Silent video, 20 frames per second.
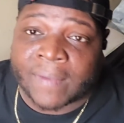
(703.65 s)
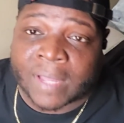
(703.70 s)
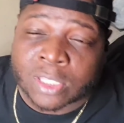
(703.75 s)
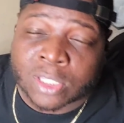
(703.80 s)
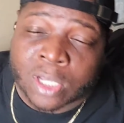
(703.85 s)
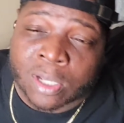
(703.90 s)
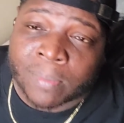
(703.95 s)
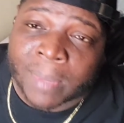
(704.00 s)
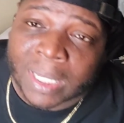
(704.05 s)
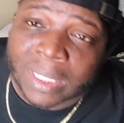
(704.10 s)
I
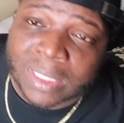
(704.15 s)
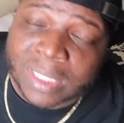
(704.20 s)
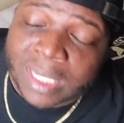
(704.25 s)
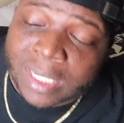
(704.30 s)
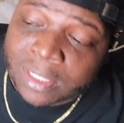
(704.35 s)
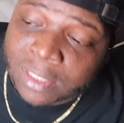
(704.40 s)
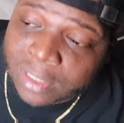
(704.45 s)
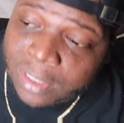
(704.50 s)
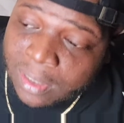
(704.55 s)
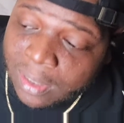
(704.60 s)
told my
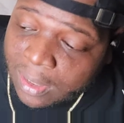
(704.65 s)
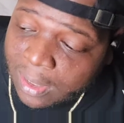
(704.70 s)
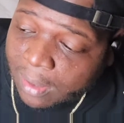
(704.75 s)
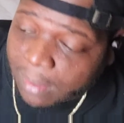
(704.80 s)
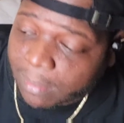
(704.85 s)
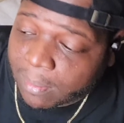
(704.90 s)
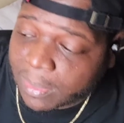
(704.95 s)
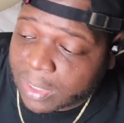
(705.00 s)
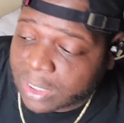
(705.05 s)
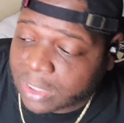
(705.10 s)
teacher,
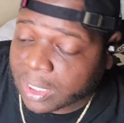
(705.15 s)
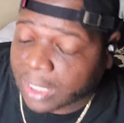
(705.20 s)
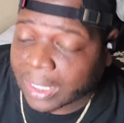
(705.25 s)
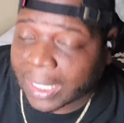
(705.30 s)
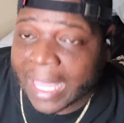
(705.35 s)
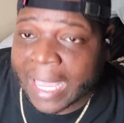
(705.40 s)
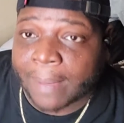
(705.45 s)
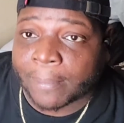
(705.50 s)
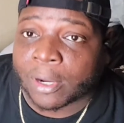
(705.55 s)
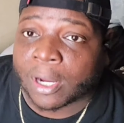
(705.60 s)
Mr.
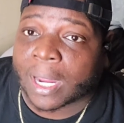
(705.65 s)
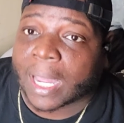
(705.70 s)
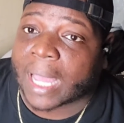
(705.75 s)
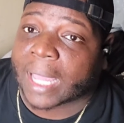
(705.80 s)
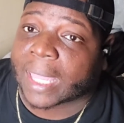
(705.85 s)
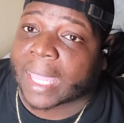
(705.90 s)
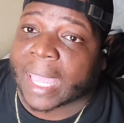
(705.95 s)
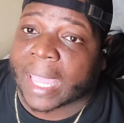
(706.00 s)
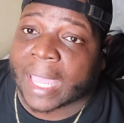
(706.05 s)
Lammer, I